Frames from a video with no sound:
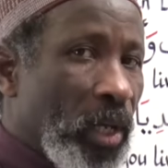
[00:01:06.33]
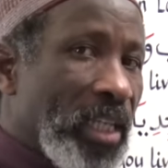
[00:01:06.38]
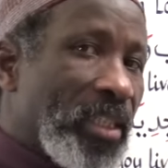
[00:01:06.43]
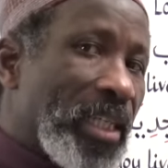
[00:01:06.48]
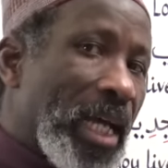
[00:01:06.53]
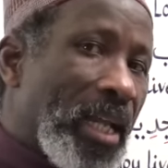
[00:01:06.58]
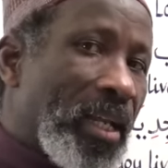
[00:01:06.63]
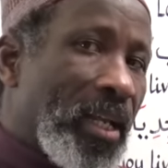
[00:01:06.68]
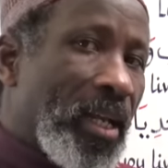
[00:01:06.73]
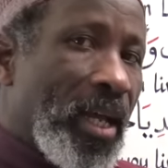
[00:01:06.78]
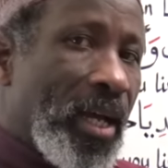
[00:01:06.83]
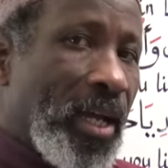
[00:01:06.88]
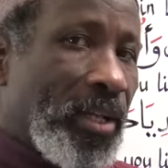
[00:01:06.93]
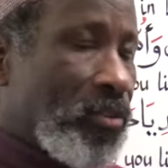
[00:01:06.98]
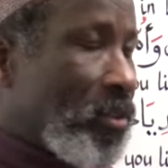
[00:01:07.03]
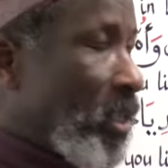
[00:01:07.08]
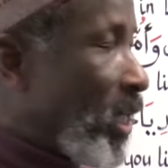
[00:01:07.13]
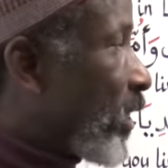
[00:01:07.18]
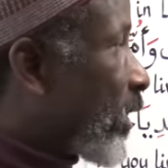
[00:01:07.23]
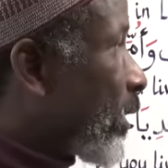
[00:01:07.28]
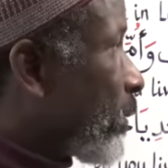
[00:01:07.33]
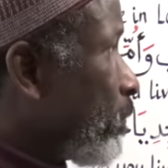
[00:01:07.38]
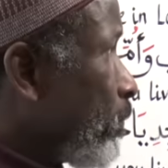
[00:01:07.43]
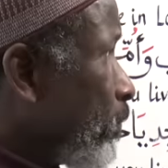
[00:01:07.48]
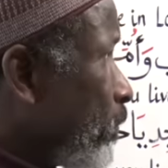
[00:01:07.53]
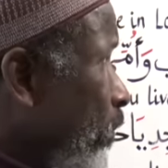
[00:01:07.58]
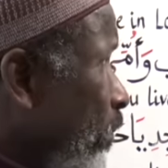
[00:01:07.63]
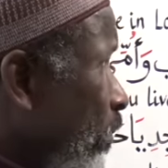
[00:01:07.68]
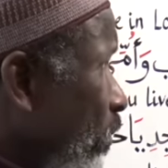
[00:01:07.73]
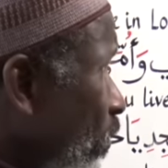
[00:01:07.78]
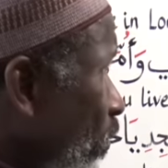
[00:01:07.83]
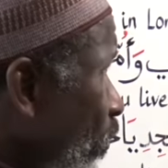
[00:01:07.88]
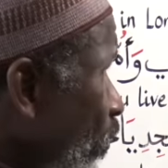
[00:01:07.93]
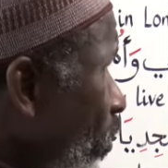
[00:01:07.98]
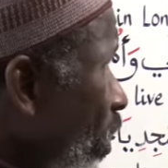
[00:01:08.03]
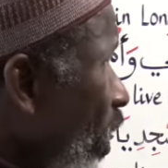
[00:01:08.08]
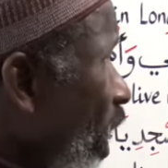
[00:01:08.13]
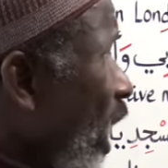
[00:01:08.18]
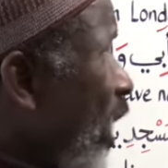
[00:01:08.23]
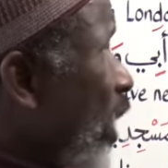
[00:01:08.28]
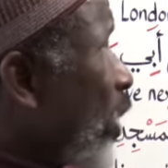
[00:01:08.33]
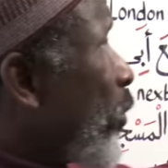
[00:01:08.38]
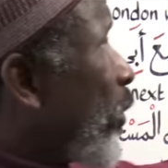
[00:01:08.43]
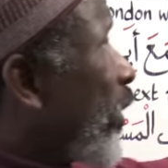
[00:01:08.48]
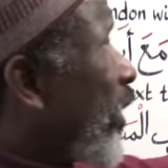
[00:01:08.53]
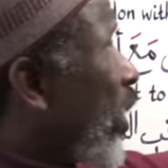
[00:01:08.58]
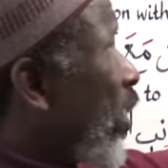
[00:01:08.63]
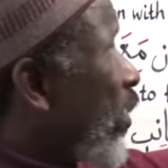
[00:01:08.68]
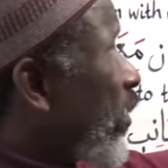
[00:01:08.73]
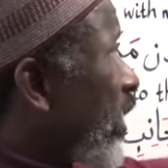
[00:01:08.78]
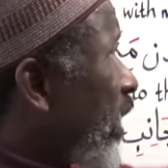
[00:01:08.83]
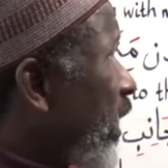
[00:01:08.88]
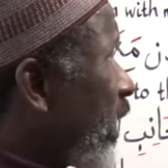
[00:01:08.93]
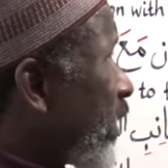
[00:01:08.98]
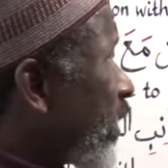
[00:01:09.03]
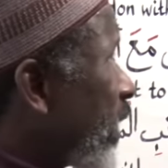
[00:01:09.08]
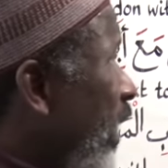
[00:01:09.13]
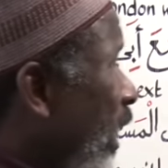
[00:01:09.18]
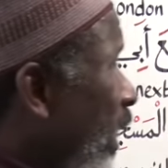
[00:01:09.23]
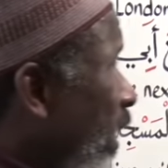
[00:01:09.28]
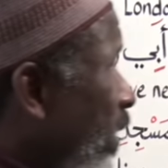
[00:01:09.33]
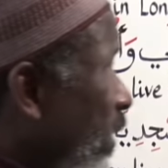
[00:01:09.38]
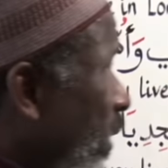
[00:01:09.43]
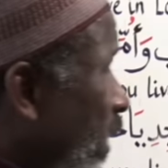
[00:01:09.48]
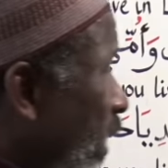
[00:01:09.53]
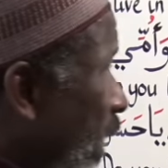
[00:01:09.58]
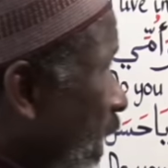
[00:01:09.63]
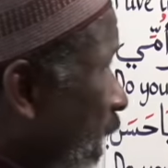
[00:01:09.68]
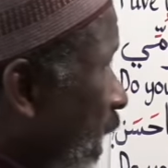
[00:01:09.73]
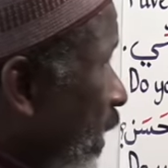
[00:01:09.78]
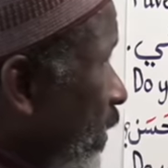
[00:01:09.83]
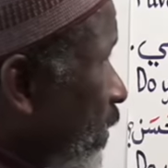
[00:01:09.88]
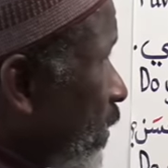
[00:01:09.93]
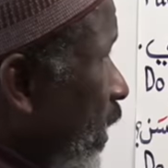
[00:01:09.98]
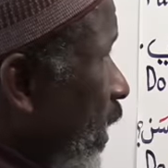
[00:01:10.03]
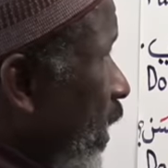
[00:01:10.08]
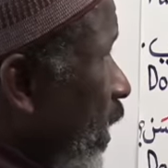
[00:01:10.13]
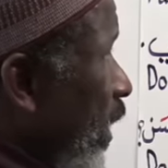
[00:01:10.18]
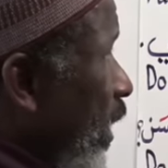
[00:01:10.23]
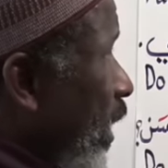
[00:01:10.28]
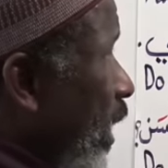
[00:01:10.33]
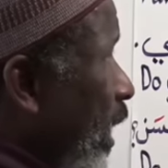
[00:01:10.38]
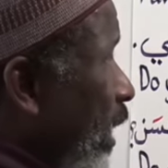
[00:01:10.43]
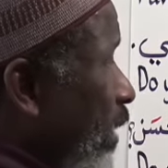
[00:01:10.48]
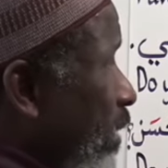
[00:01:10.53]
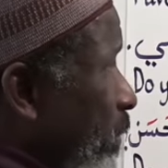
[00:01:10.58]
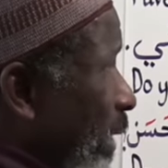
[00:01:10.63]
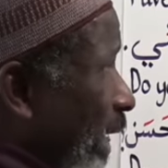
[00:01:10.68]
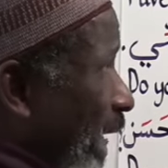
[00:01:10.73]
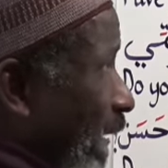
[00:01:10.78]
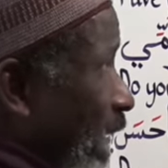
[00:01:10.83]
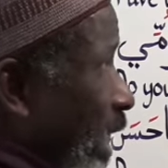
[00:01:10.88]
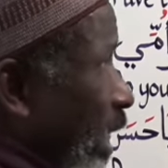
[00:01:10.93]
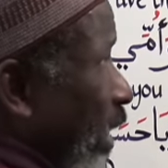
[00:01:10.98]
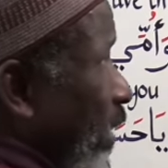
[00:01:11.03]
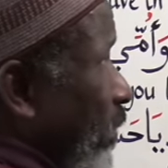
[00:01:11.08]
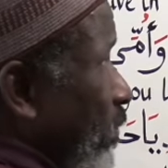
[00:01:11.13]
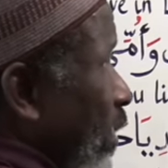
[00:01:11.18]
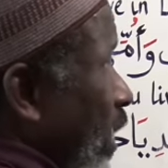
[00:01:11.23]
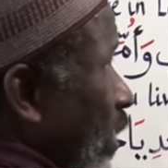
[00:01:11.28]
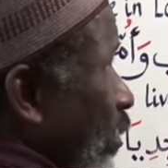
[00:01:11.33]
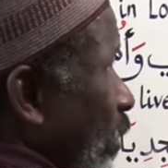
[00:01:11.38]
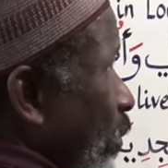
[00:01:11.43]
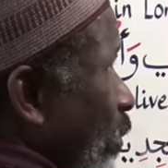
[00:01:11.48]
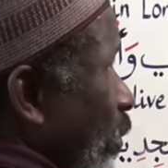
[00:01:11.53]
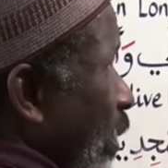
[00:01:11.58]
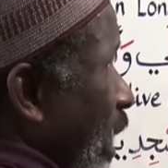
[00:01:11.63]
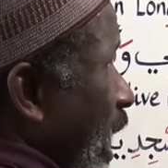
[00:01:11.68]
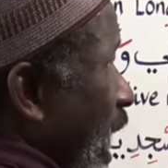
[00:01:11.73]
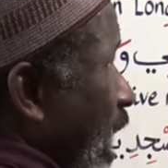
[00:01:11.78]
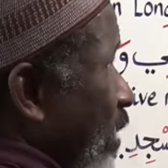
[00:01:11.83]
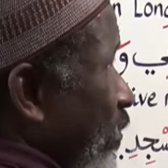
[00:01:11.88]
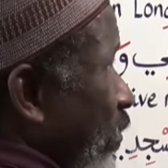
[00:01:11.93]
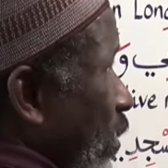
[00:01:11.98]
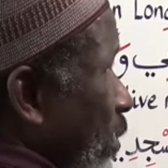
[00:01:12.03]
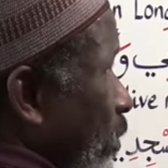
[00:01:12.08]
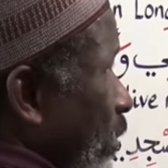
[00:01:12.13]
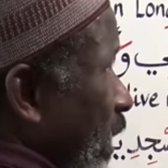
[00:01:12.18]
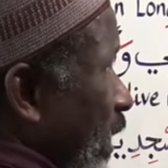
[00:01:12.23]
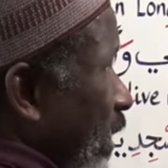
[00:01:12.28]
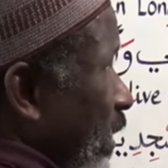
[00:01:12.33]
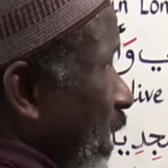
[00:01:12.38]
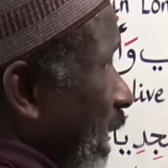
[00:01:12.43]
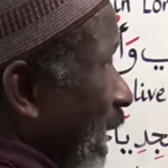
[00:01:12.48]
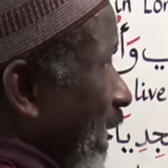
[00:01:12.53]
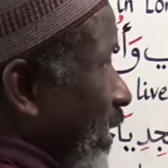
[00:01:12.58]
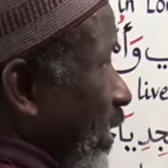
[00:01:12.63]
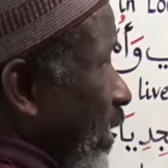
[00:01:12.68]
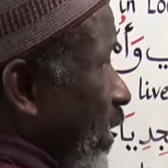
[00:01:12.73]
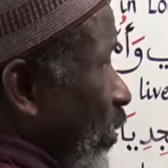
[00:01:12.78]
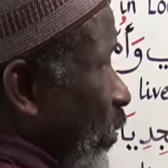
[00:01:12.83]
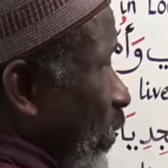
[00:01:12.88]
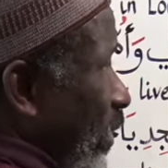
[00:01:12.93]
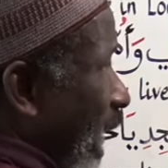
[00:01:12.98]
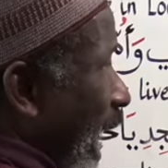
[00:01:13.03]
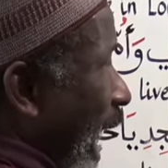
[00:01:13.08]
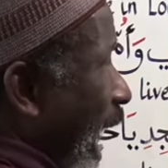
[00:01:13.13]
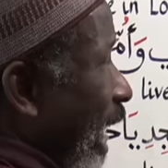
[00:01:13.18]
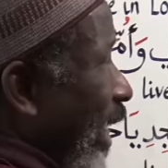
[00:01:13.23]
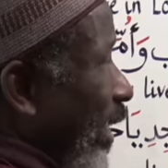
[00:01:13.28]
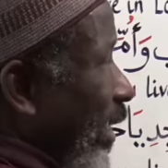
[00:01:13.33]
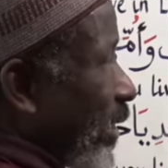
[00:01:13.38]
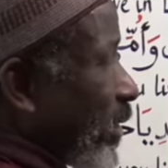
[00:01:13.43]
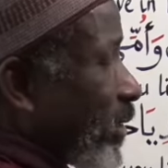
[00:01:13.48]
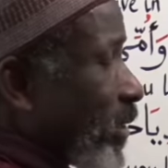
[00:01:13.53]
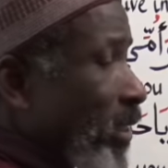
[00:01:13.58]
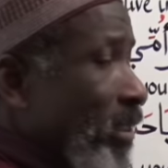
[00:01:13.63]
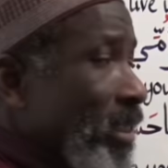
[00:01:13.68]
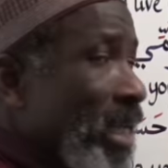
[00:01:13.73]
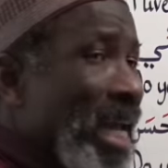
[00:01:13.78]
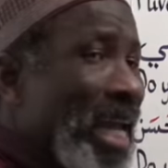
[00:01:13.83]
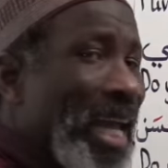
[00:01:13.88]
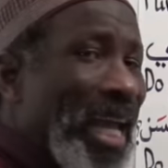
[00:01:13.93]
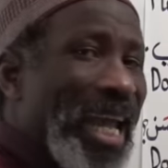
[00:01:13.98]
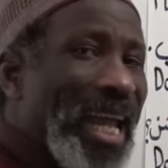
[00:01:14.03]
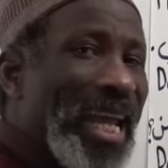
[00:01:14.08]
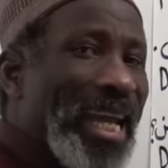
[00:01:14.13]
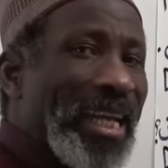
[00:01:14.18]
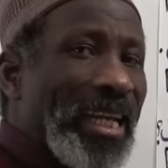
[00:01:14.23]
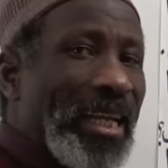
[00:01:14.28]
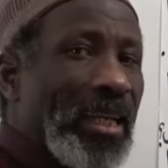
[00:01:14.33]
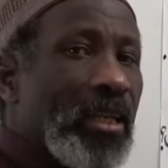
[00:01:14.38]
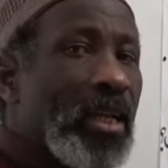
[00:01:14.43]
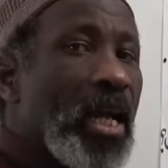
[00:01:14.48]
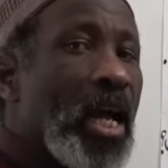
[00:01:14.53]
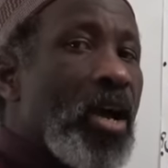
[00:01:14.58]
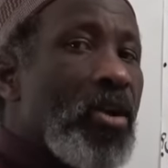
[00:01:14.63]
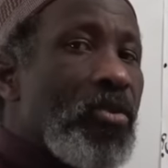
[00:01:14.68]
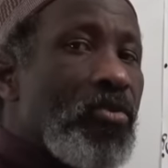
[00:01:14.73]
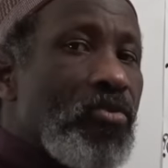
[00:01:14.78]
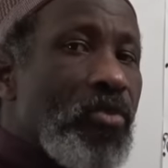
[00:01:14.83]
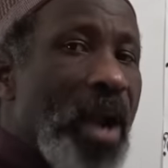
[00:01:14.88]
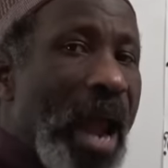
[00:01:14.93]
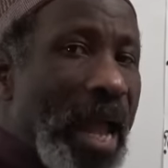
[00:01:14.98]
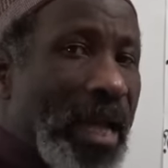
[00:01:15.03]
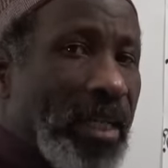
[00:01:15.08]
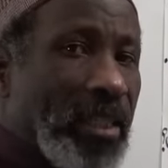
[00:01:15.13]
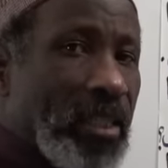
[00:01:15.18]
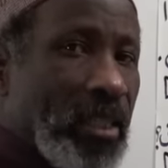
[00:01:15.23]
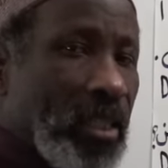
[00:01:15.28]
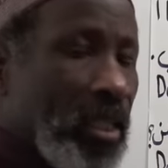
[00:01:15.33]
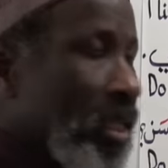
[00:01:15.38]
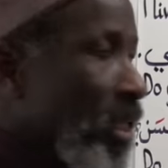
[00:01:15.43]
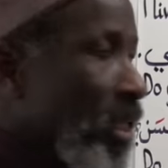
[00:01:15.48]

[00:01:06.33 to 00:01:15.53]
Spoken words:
Let's analyze this. You will notice there are beginning, we have some of these letters which are highlighted in red.